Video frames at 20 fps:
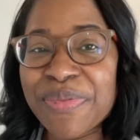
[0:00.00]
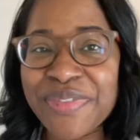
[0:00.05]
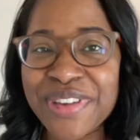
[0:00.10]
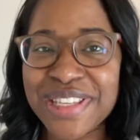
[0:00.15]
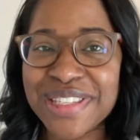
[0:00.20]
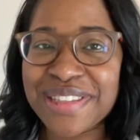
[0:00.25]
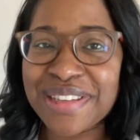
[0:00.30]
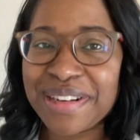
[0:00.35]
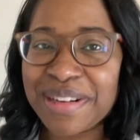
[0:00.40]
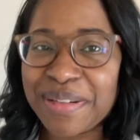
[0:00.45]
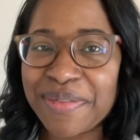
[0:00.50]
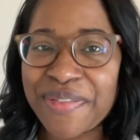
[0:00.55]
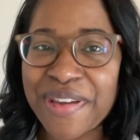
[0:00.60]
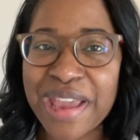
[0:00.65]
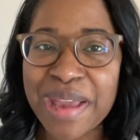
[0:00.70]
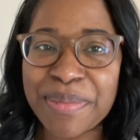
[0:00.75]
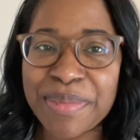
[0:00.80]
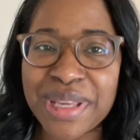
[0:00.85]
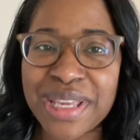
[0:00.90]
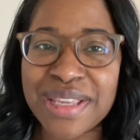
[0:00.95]
visiting the
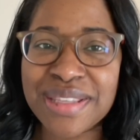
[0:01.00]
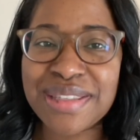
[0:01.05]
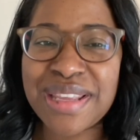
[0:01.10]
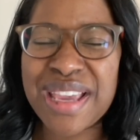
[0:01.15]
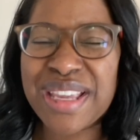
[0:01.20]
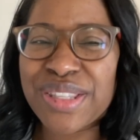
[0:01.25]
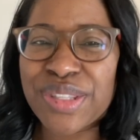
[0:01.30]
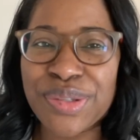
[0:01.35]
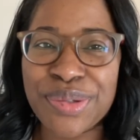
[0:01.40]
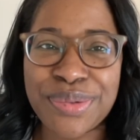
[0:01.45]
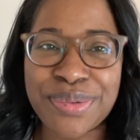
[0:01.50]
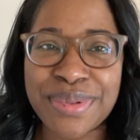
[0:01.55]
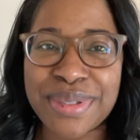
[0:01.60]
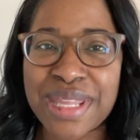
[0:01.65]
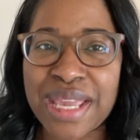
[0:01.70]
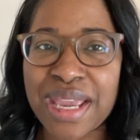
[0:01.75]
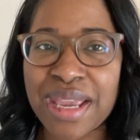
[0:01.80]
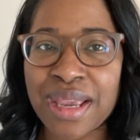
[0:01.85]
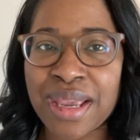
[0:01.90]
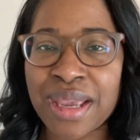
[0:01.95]
family. It's like
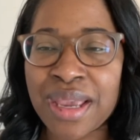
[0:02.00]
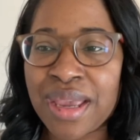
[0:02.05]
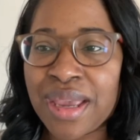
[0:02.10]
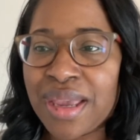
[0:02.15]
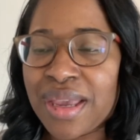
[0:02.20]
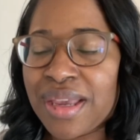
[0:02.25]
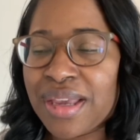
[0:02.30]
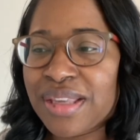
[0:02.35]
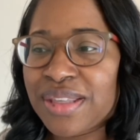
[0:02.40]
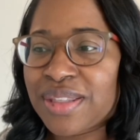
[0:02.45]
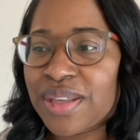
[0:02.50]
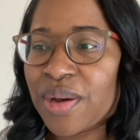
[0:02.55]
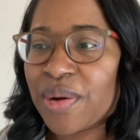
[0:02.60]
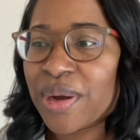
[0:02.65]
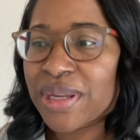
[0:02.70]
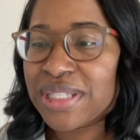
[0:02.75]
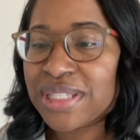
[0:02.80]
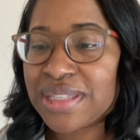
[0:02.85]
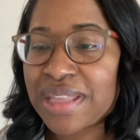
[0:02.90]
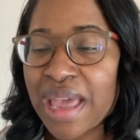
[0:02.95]
Tuesday. So
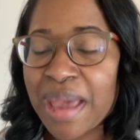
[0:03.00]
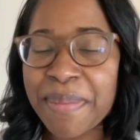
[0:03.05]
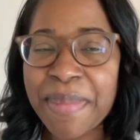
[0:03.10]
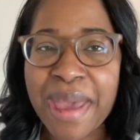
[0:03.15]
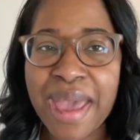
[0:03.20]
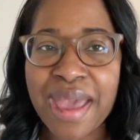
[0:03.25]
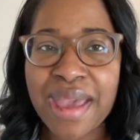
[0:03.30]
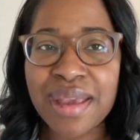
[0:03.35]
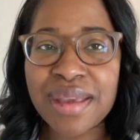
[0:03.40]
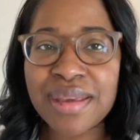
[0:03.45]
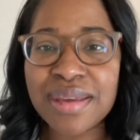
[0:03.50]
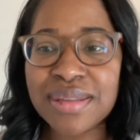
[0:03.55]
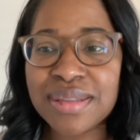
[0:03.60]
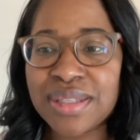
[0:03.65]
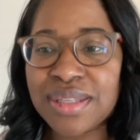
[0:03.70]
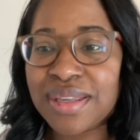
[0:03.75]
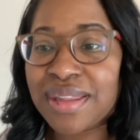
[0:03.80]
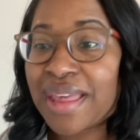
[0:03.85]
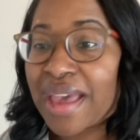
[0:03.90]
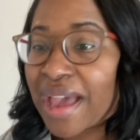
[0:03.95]
I just got back
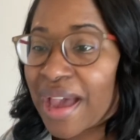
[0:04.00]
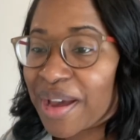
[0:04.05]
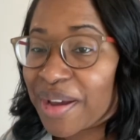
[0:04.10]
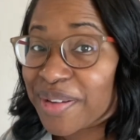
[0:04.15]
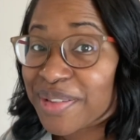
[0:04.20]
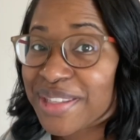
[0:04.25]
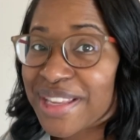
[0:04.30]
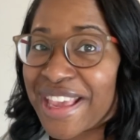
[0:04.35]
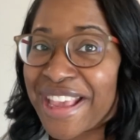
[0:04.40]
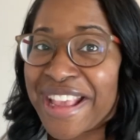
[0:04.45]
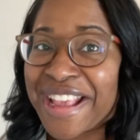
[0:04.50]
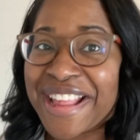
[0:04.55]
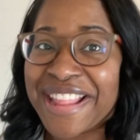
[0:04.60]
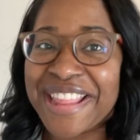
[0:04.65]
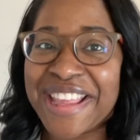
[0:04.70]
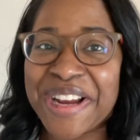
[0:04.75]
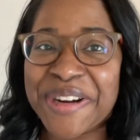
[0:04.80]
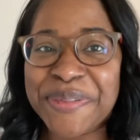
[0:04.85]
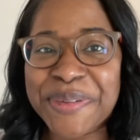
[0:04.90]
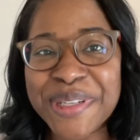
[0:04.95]
to the house
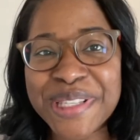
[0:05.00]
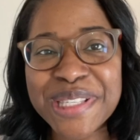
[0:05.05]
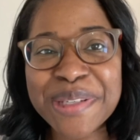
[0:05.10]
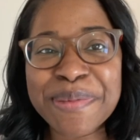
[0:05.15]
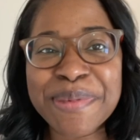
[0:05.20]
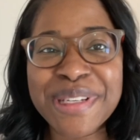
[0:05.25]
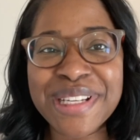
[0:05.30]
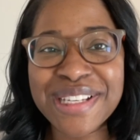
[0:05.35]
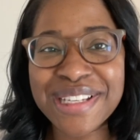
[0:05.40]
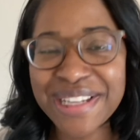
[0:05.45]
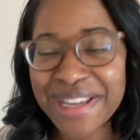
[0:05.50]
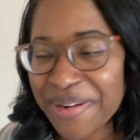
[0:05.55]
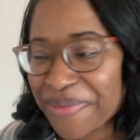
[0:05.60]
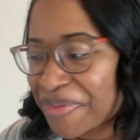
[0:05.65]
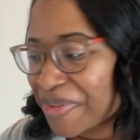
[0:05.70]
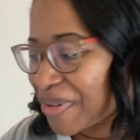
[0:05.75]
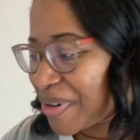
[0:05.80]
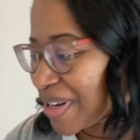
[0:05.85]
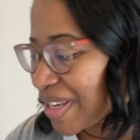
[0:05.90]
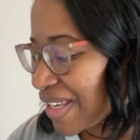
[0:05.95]
and there was some
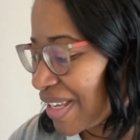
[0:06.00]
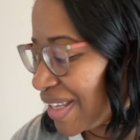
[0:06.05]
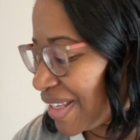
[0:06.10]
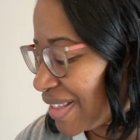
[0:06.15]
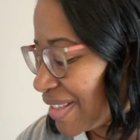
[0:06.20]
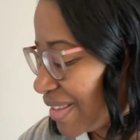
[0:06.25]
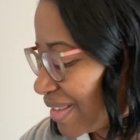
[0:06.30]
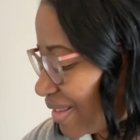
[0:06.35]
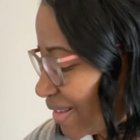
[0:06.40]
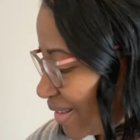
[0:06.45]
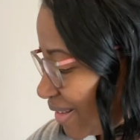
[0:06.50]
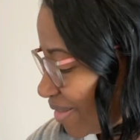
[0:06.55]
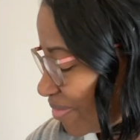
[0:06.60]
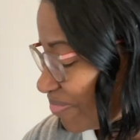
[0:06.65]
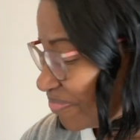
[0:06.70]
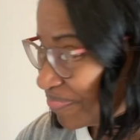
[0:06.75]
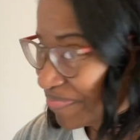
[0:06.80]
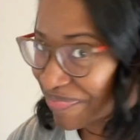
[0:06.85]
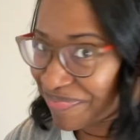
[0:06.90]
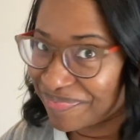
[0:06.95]
deliveries,
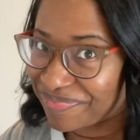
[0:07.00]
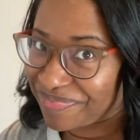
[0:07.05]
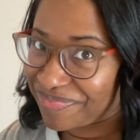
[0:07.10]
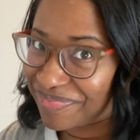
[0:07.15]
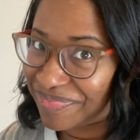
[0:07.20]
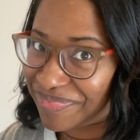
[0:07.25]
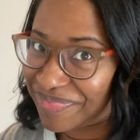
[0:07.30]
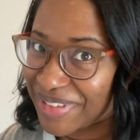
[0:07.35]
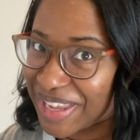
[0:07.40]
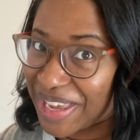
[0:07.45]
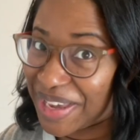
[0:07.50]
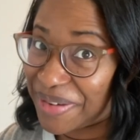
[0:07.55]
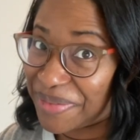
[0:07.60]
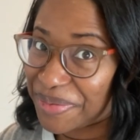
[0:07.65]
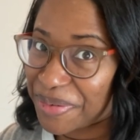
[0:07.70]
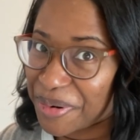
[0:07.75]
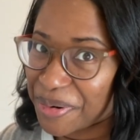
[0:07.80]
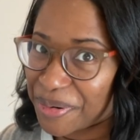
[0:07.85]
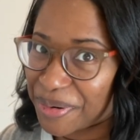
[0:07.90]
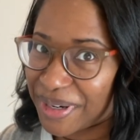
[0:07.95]

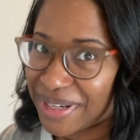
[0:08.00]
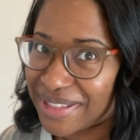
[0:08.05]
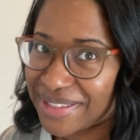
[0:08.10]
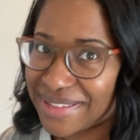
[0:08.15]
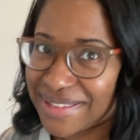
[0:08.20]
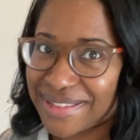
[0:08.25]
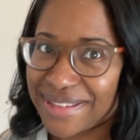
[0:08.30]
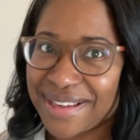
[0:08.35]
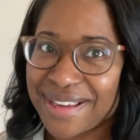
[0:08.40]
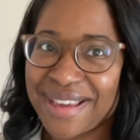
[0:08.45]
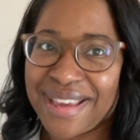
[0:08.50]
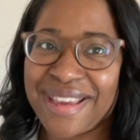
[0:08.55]
of course.